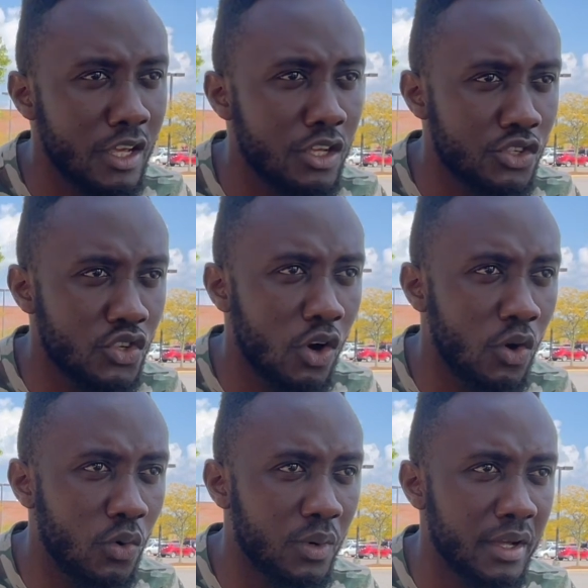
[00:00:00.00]

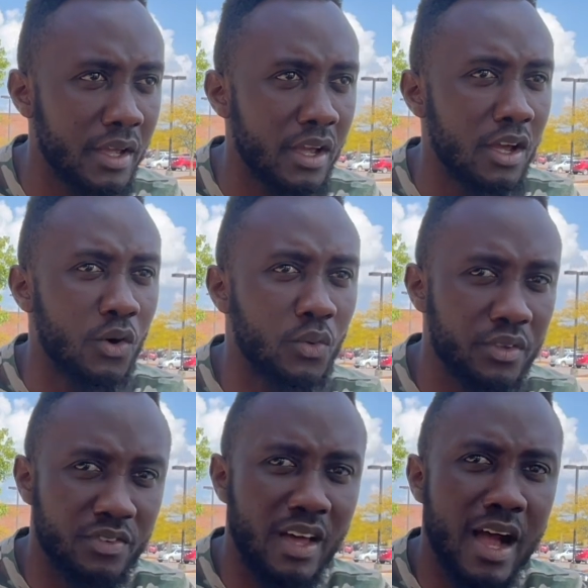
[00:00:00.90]
So
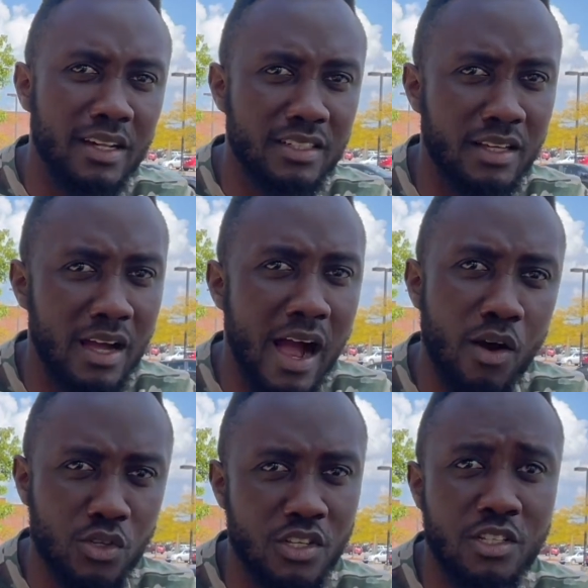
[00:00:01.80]
with that, I
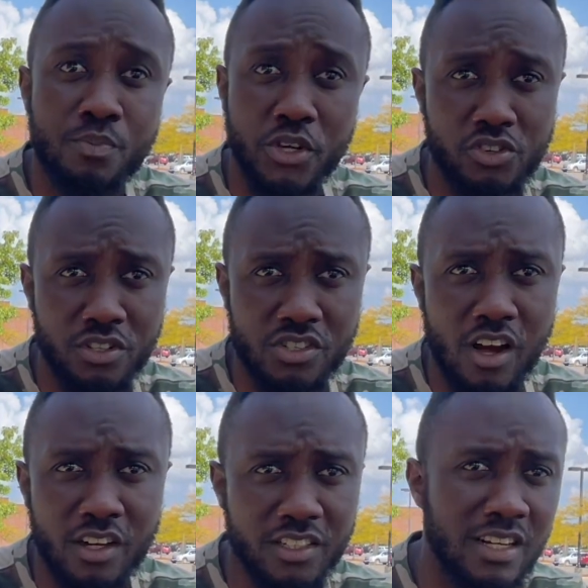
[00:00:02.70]
was especially
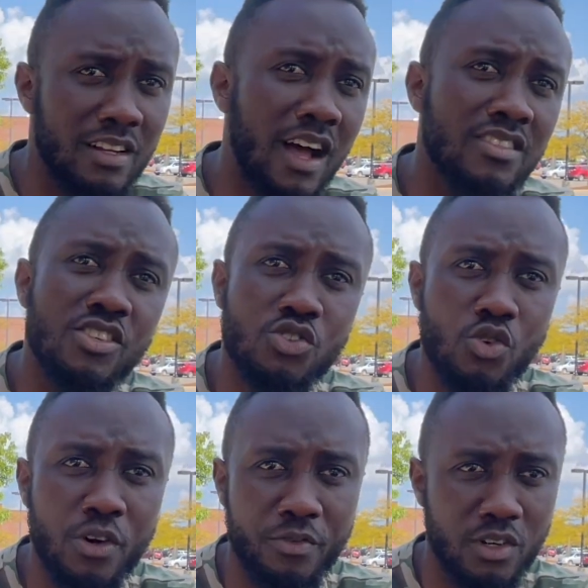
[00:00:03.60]
targeted. Now that's a
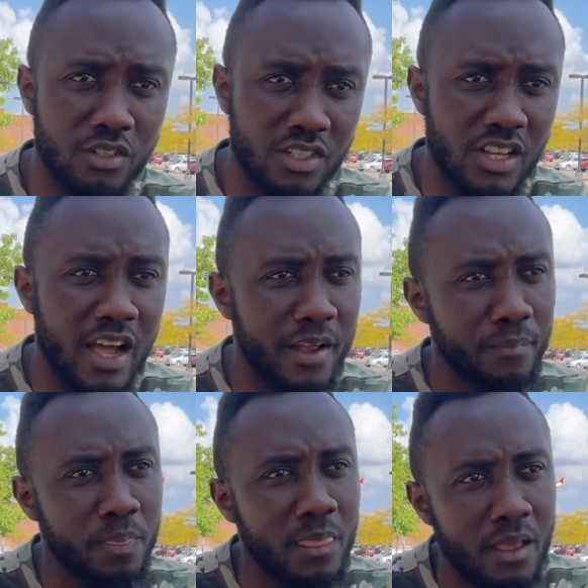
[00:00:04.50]
story for another time,
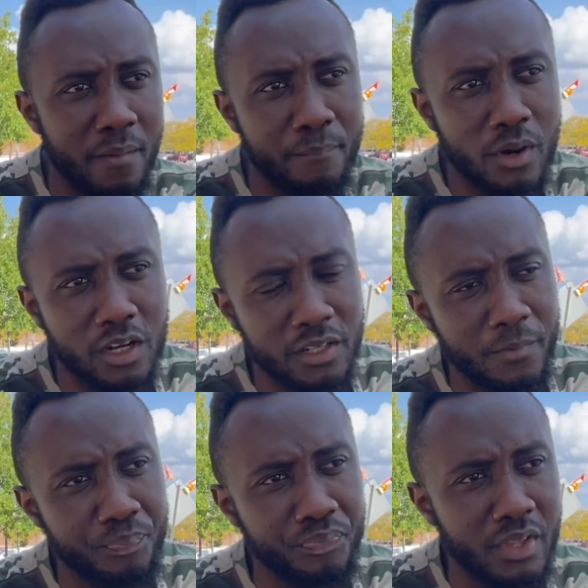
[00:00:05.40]
but
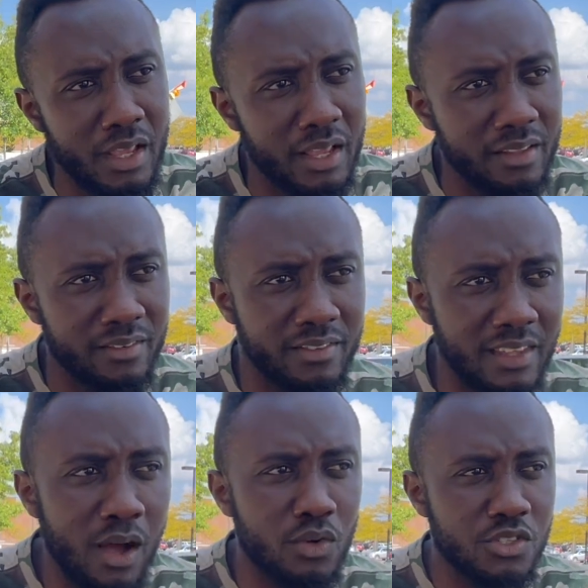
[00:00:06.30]

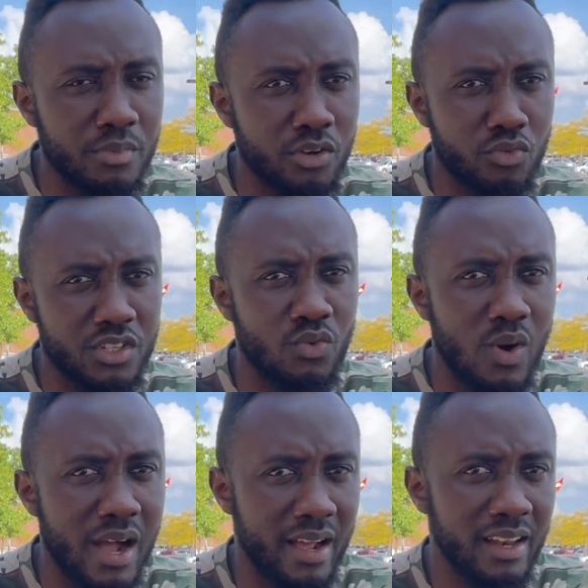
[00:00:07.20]
that was the main reason
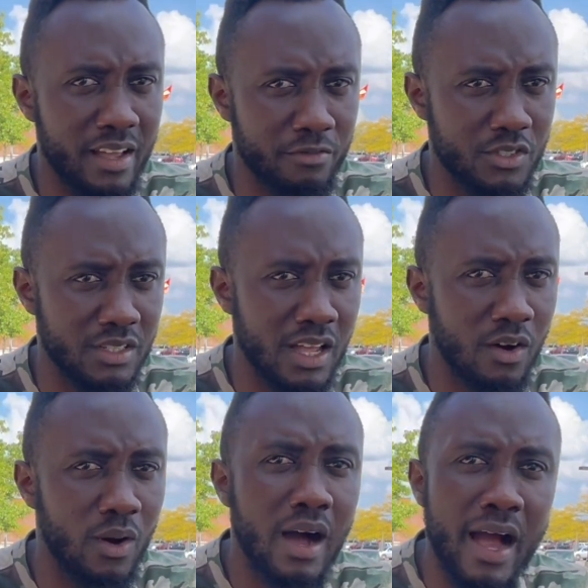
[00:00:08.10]
why I left.
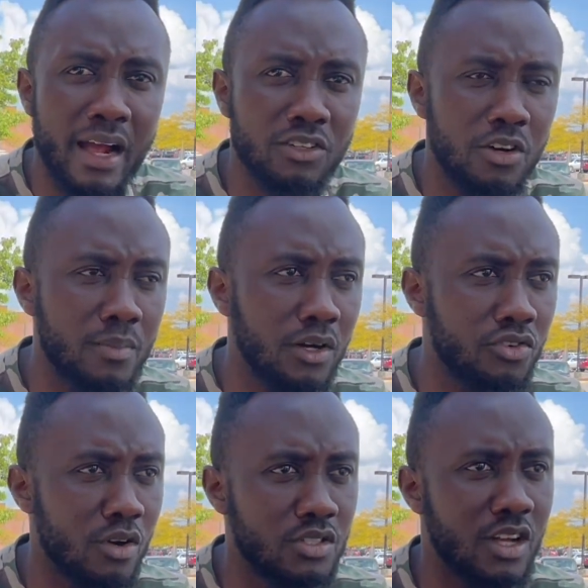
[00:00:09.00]
Now, I had
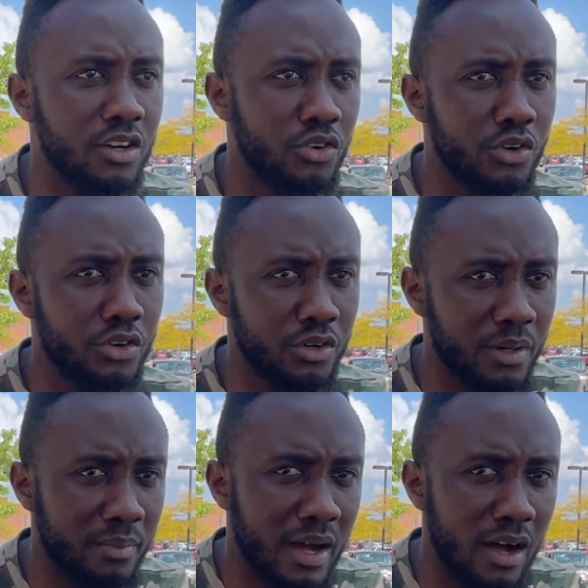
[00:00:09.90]
heard
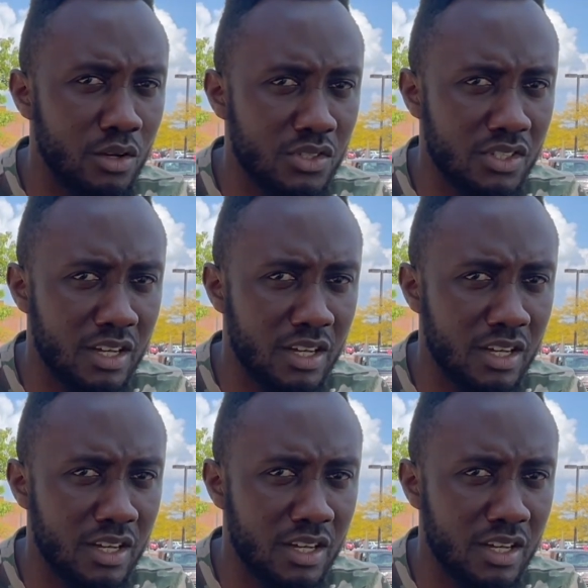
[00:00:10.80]
about